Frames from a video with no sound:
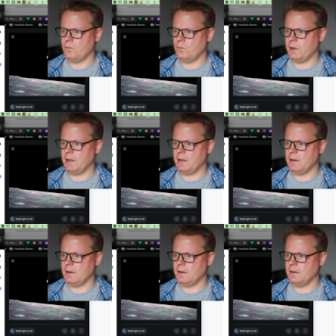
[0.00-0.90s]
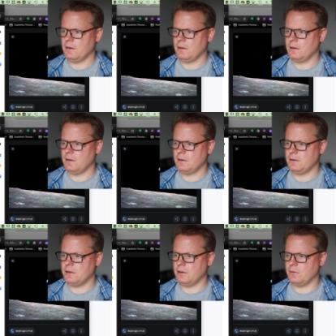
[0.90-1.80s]
we
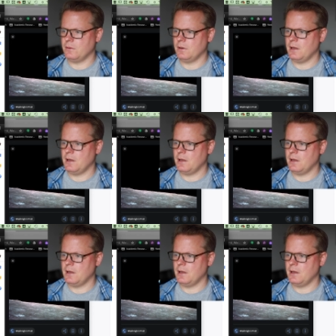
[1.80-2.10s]
do?